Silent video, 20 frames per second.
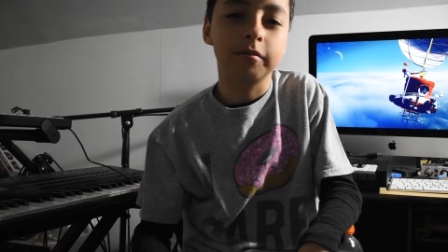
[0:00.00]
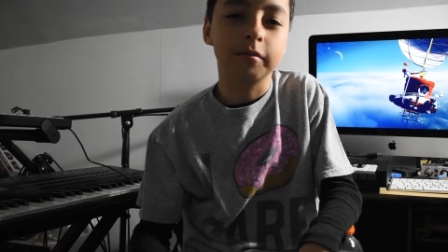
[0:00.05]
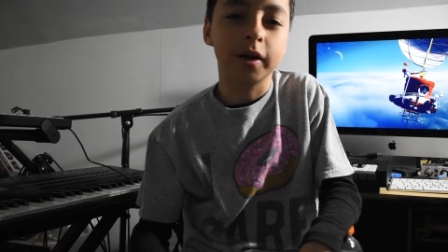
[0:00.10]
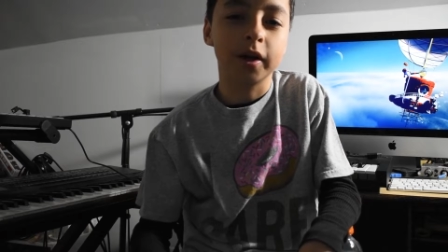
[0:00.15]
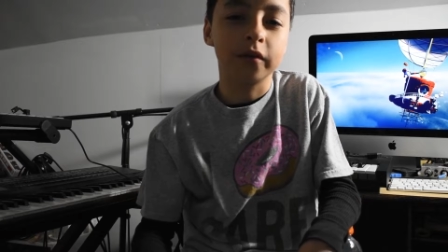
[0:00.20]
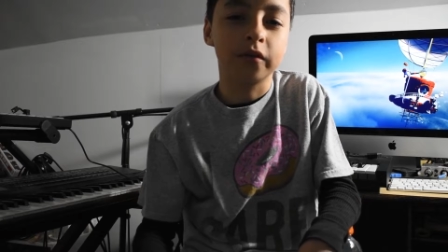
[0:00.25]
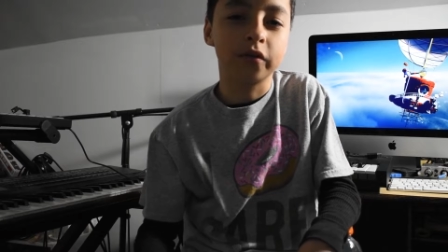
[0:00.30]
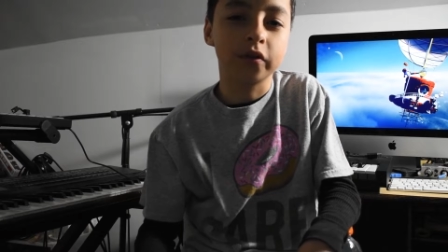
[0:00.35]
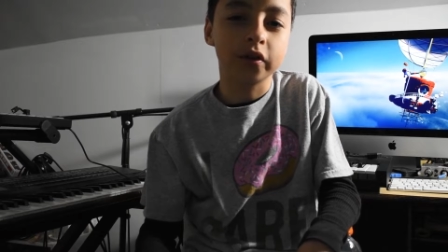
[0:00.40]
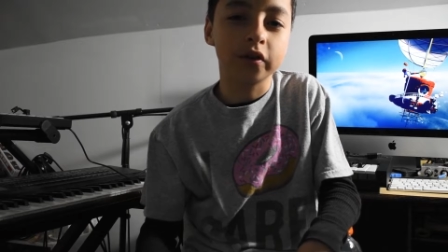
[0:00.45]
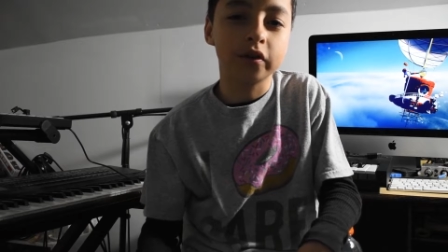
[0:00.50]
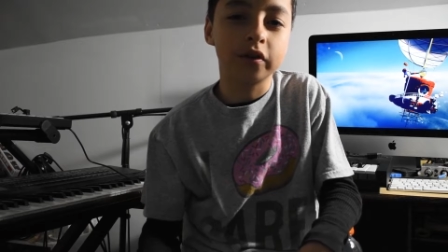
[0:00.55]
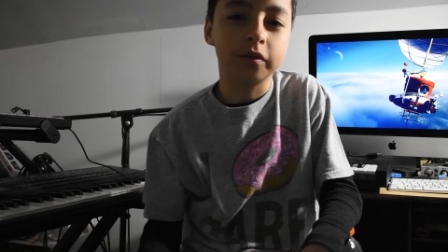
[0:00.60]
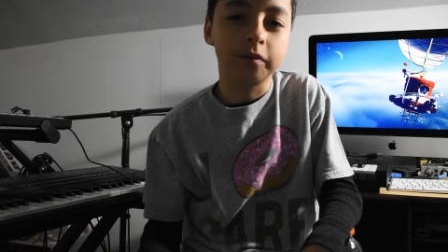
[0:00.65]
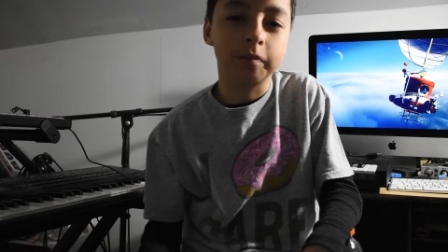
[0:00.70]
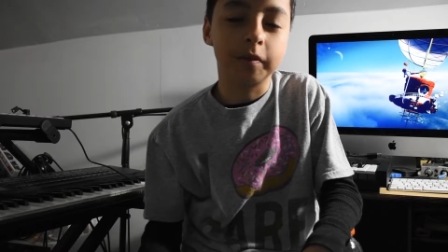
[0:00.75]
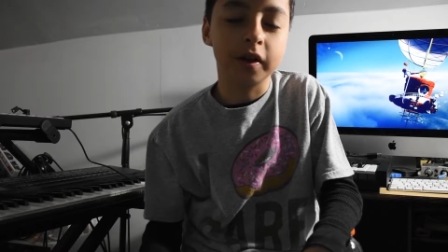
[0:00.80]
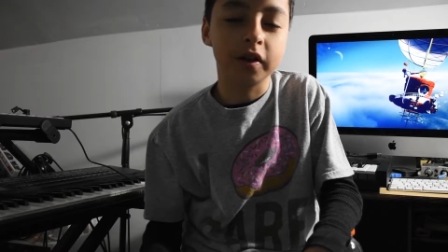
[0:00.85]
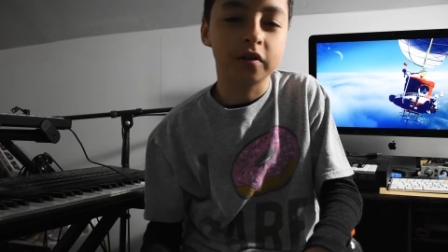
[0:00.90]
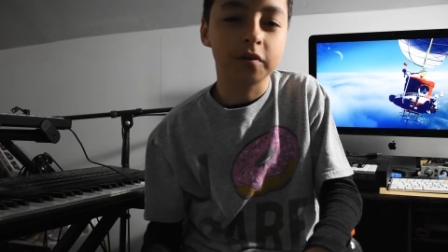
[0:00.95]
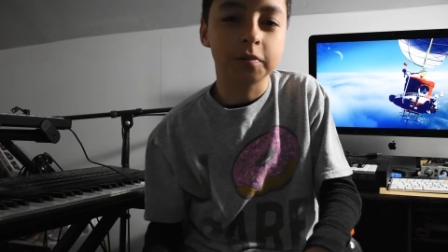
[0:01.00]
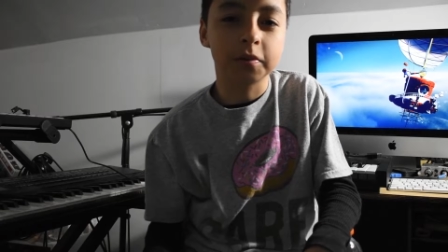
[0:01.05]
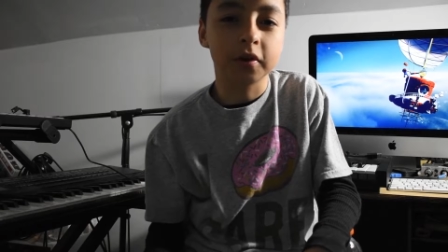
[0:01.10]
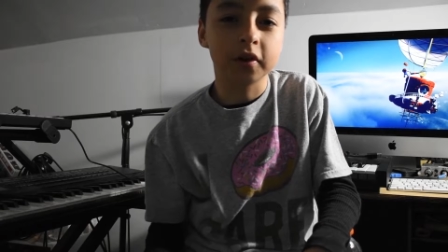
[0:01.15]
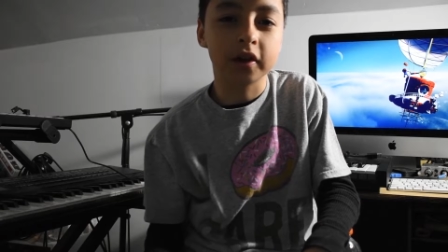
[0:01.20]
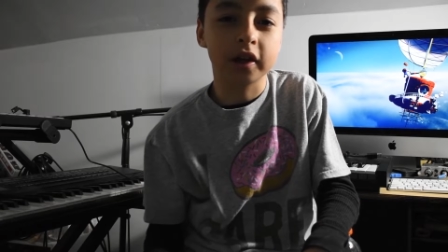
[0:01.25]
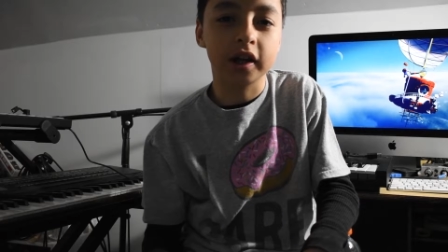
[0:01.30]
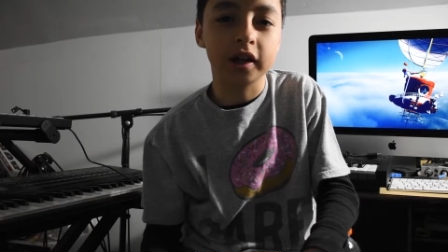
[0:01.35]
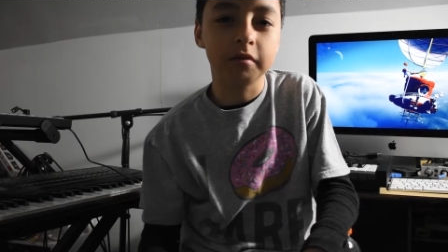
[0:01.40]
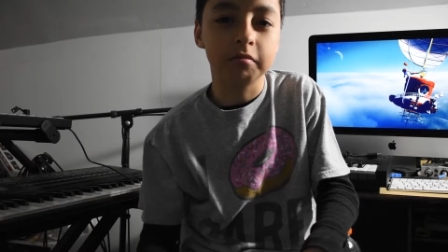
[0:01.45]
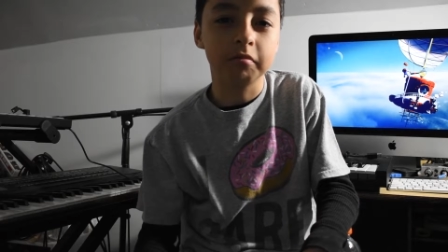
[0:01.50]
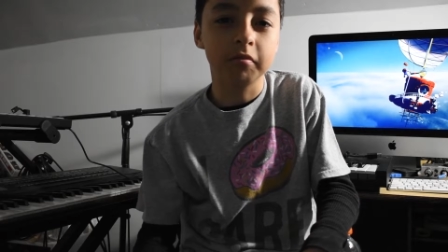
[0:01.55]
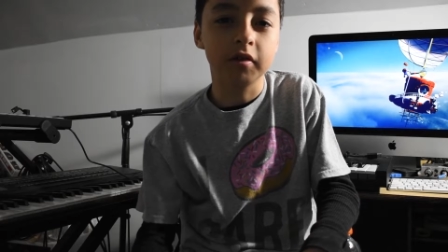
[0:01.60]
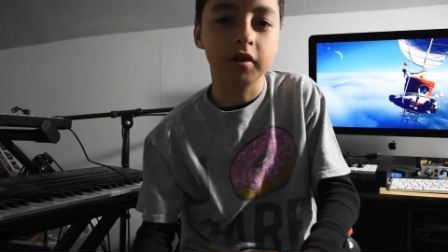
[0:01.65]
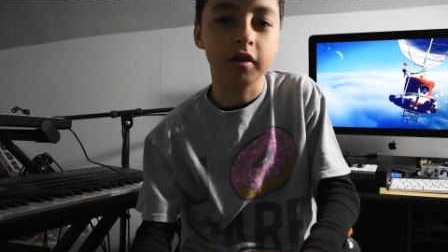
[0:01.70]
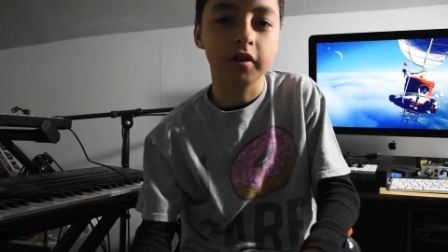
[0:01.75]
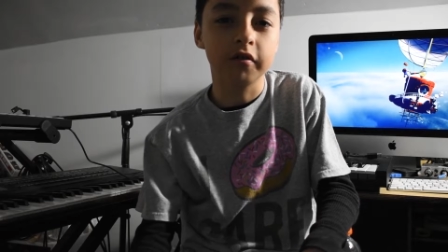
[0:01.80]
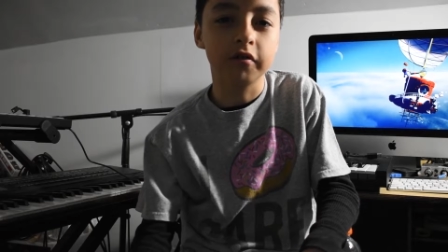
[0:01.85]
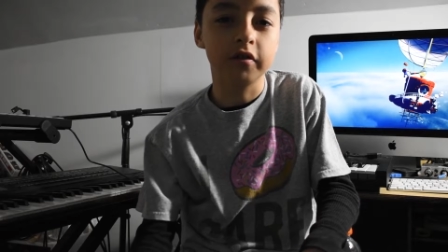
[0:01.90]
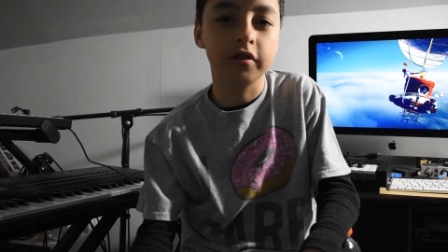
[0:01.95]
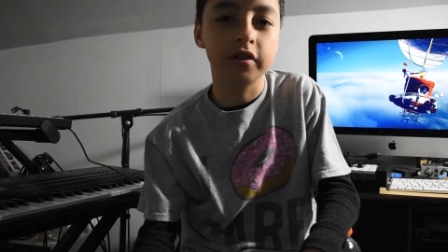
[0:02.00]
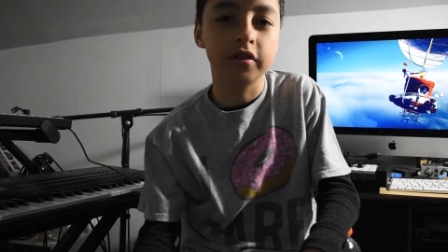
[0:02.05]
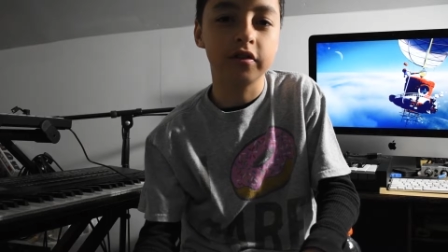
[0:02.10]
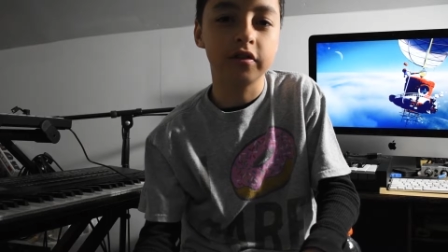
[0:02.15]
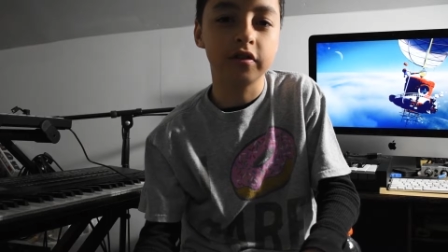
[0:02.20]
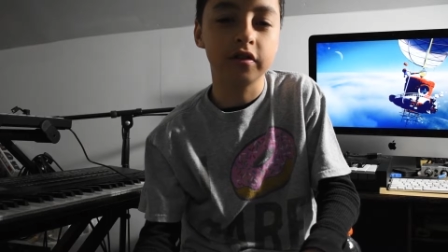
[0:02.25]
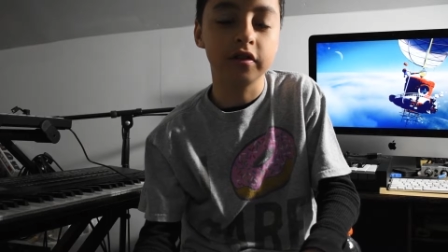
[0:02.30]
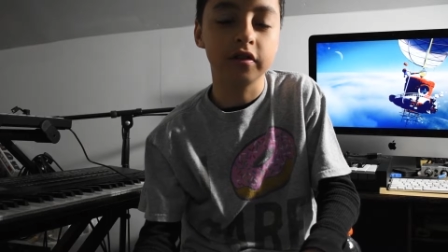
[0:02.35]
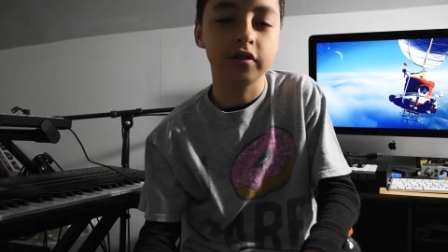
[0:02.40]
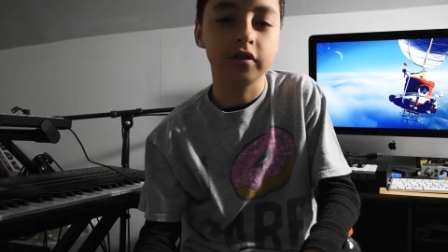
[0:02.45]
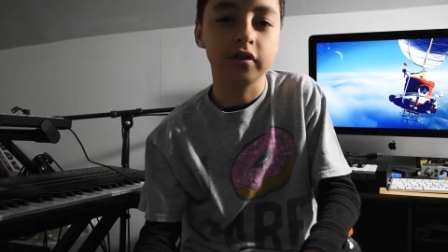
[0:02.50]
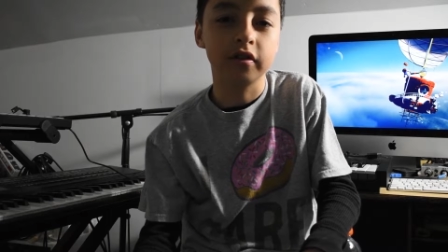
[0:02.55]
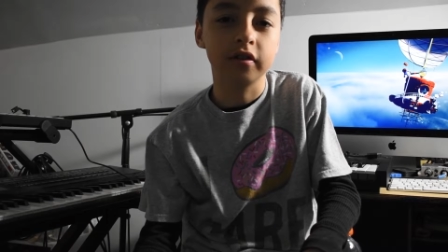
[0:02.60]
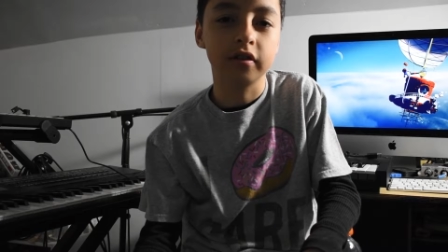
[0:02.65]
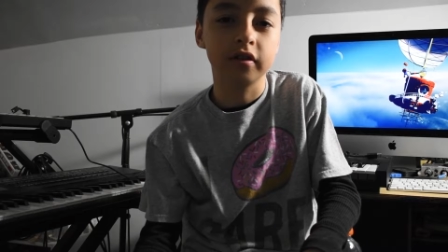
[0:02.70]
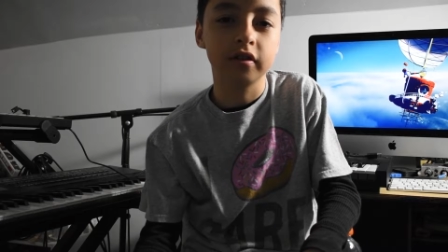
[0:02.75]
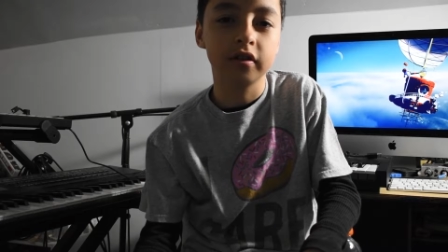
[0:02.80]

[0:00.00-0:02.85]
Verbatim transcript: my first baseball game of this season.